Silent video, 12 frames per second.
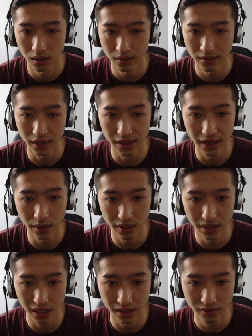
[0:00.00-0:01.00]
So they were
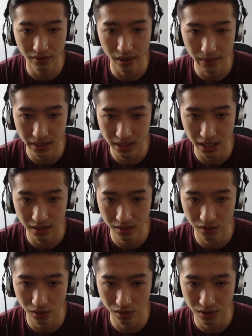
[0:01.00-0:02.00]
down 3%
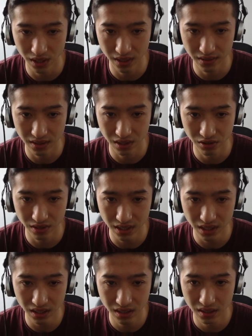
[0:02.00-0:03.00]
too, so that was interesting.